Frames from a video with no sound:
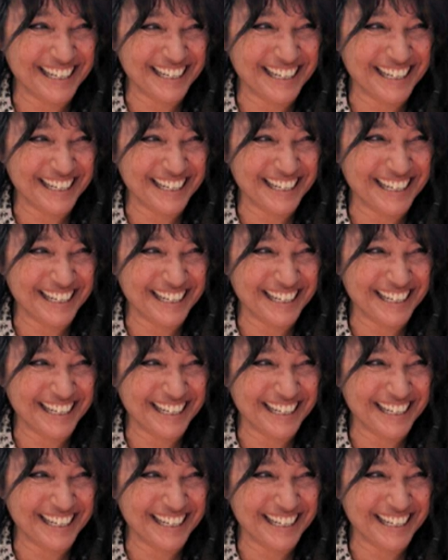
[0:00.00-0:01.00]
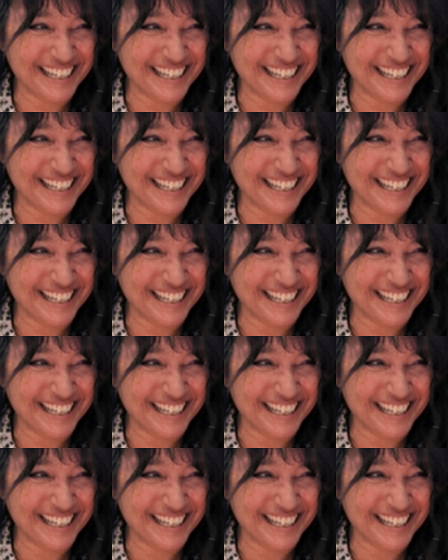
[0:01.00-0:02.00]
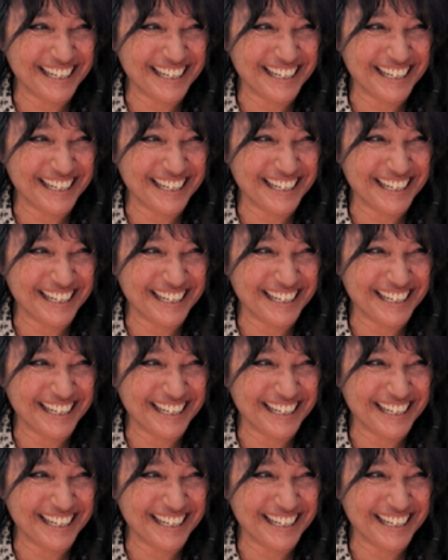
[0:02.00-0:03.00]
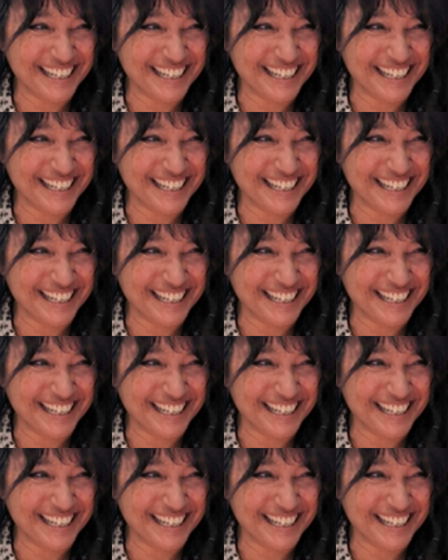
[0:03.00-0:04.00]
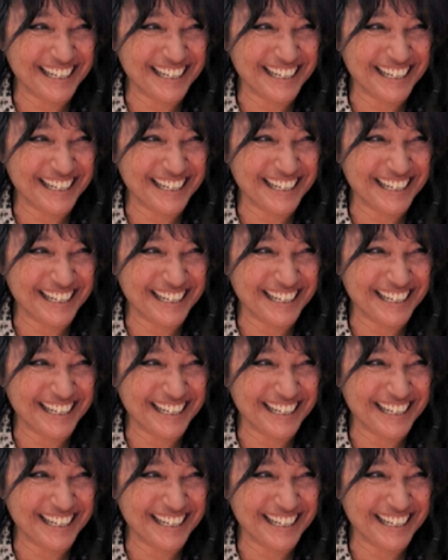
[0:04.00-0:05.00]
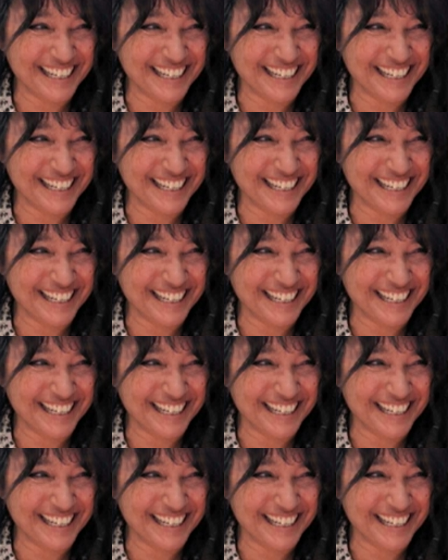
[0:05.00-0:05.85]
The face doesn't move, so there is nothing to read.